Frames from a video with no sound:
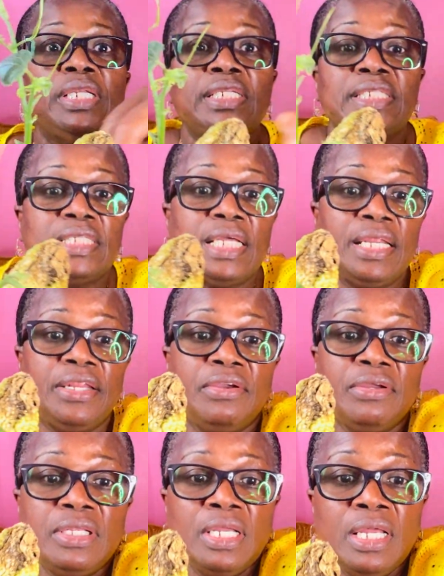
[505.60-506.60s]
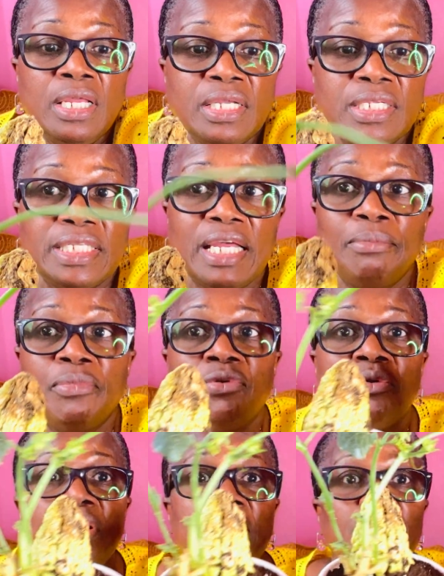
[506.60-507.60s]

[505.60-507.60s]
inside here, because I'm growing them